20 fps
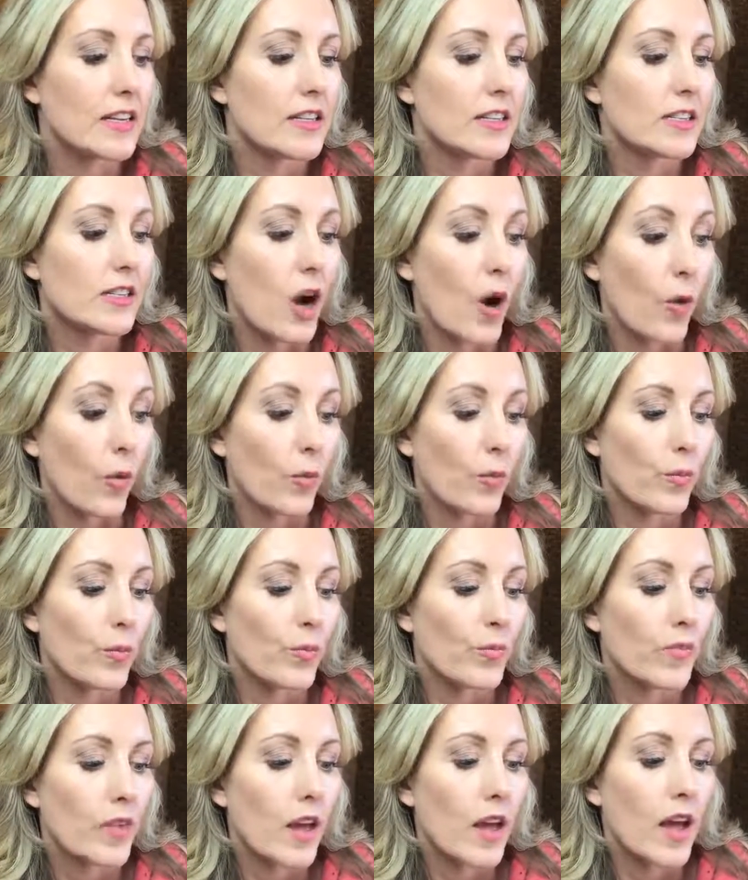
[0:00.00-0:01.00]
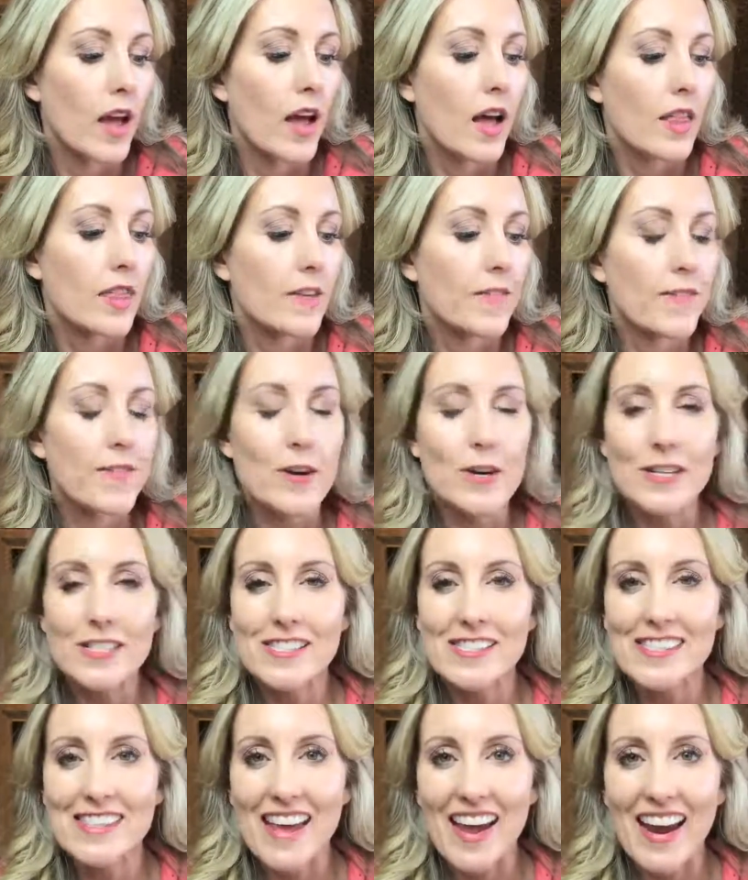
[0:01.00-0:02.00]
So the
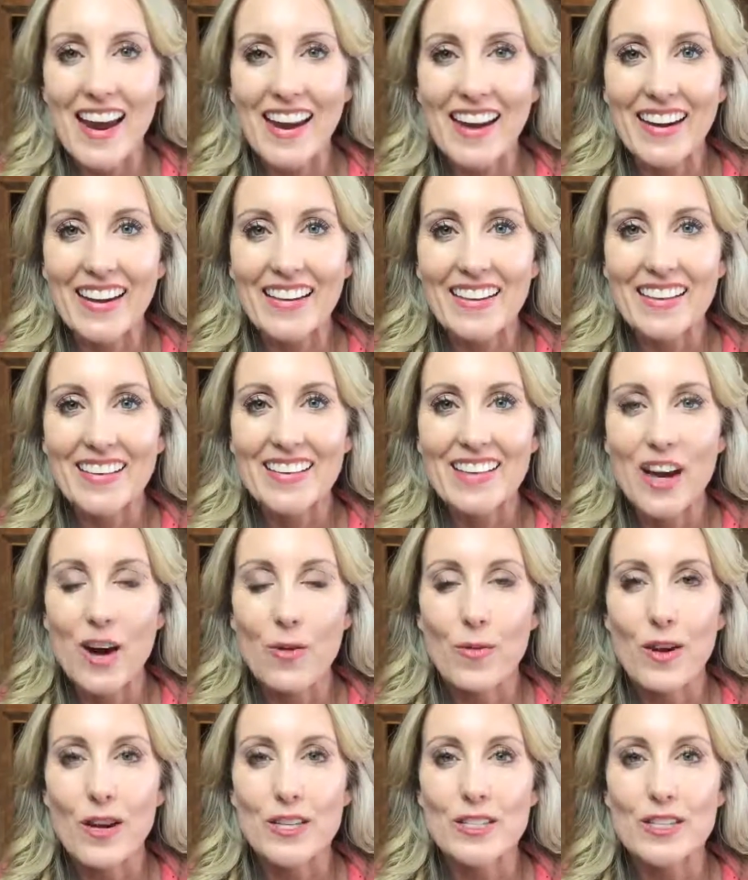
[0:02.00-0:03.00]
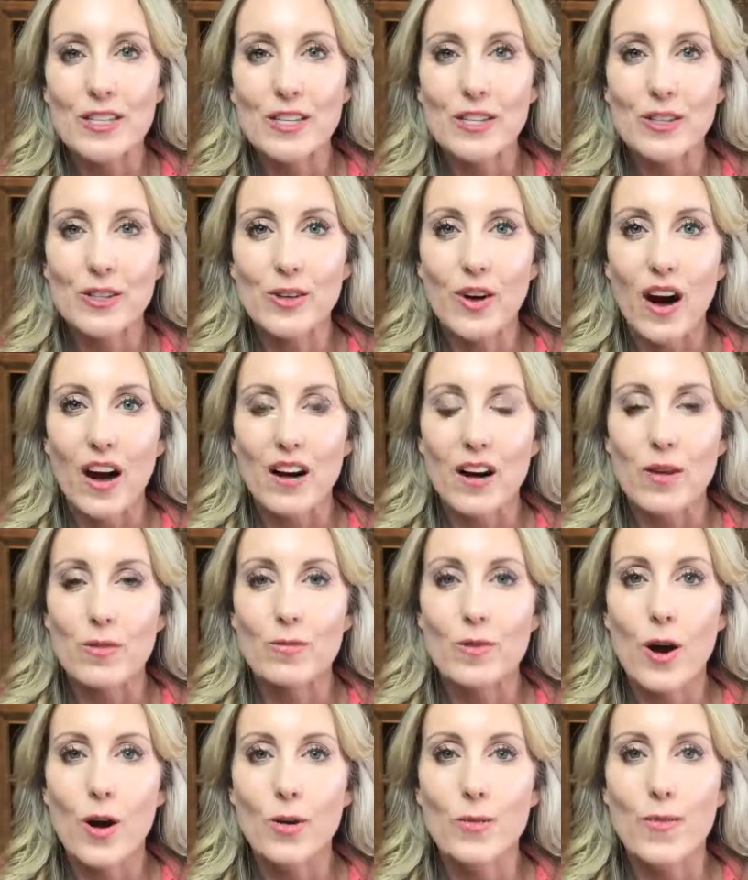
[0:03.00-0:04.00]
first thing that we do on our
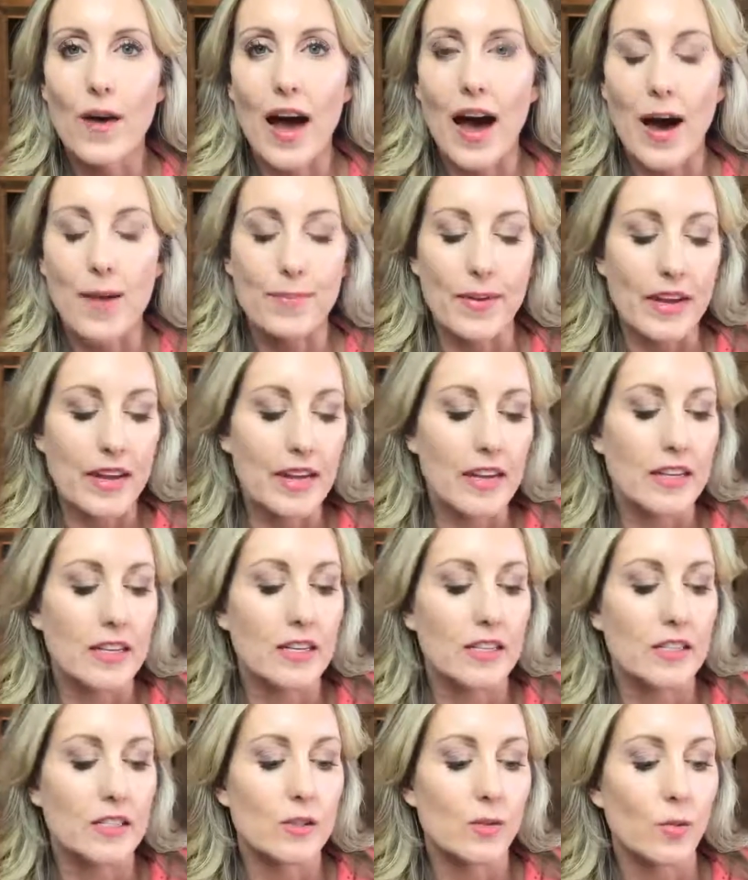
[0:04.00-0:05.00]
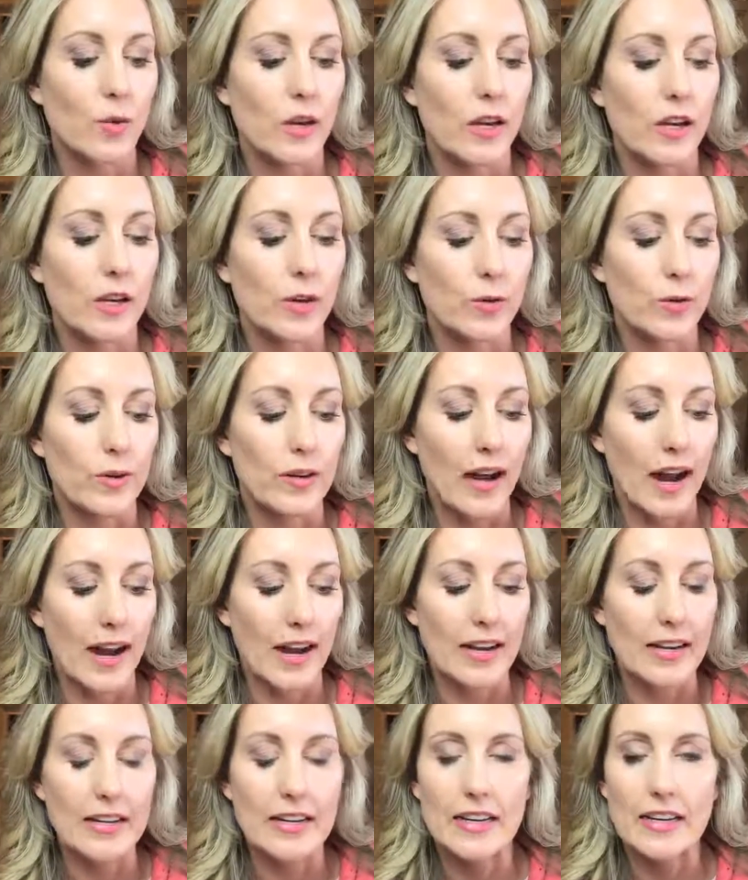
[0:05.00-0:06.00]
roadmap is we
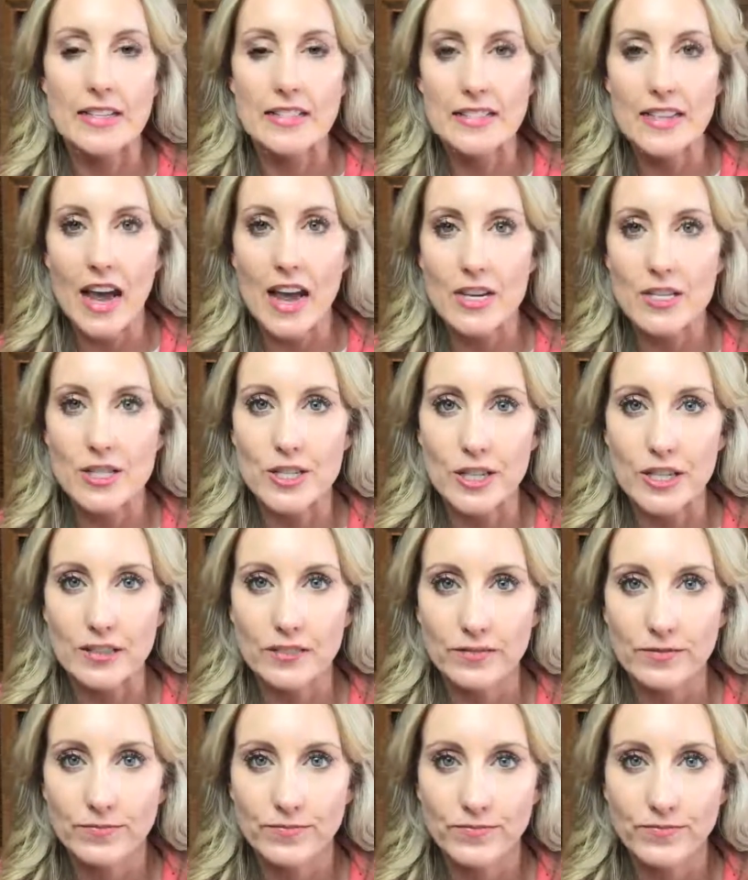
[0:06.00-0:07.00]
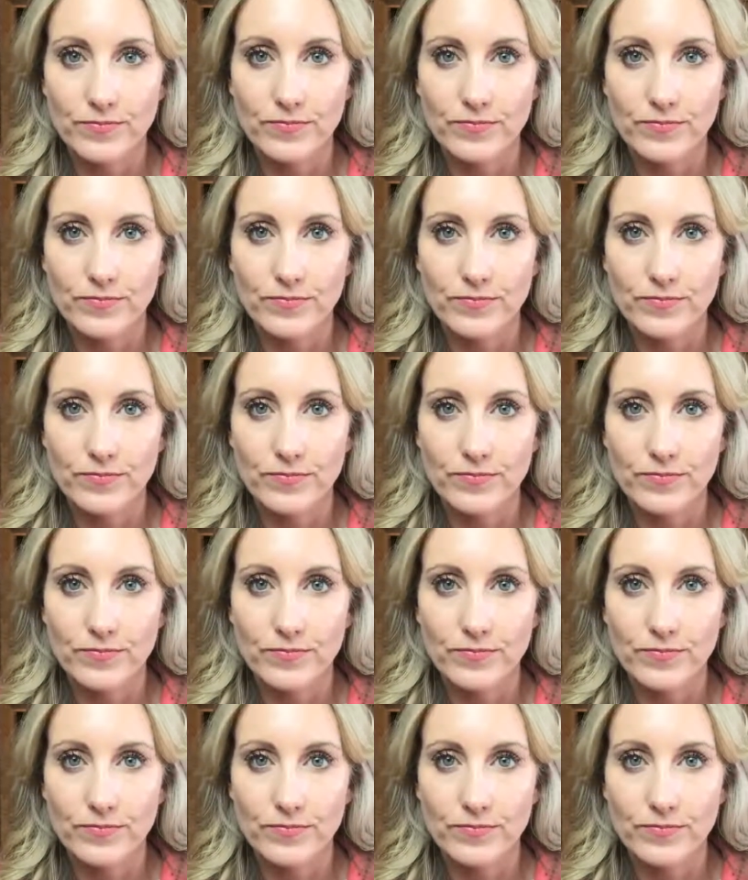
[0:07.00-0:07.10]
create intention.